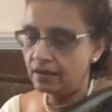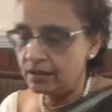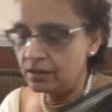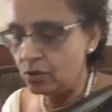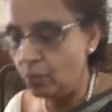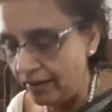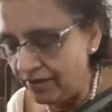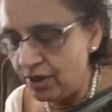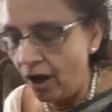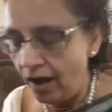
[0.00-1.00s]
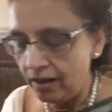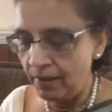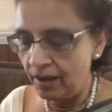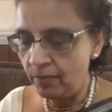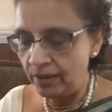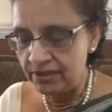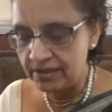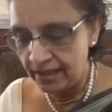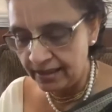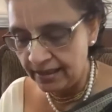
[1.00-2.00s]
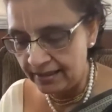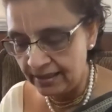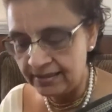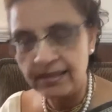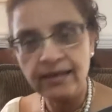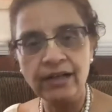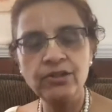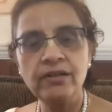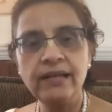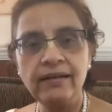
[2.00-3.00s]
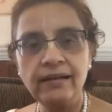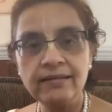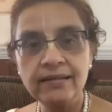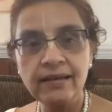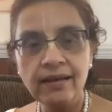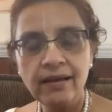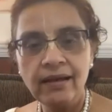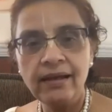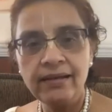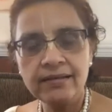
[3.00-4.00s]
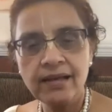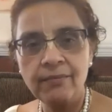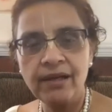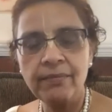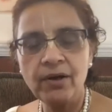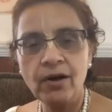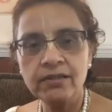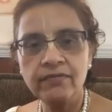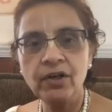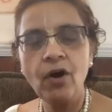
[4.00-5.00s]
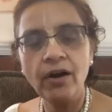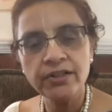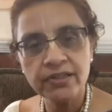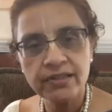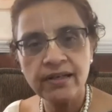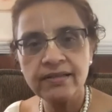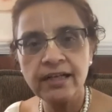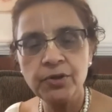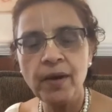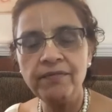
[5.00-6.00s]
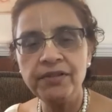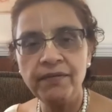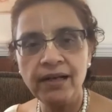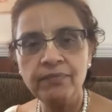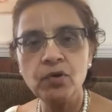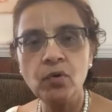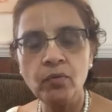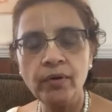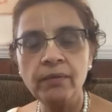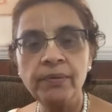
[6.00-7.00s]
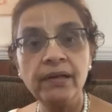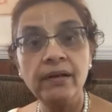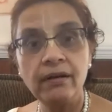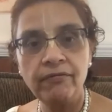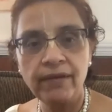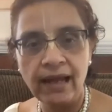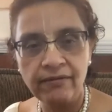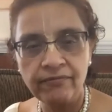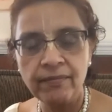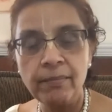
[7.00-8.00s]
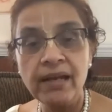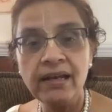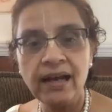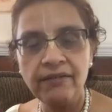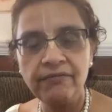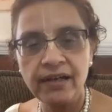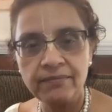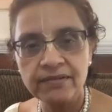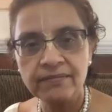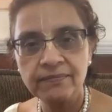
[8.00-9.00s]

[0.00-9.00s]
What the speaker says: so when we talk about, when we say that it's a natural tendency, it is coming because of the consciousness that you have developed over a period of life, many lifetimes.